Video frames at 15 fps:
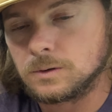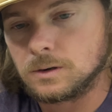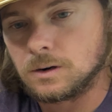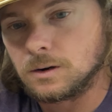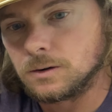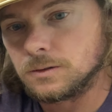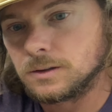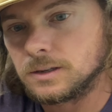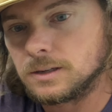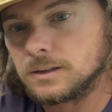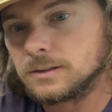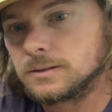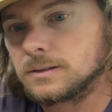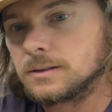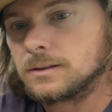are
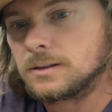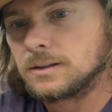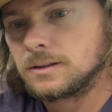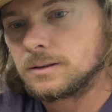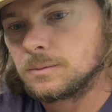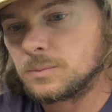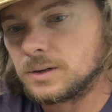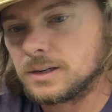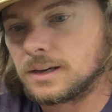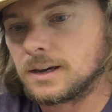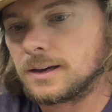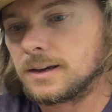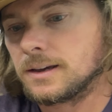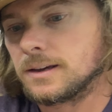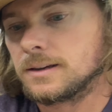these
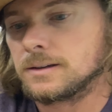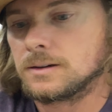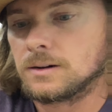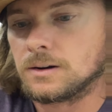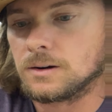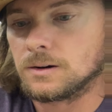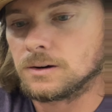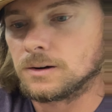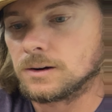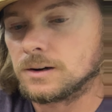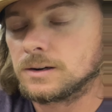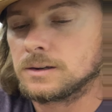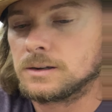BKR5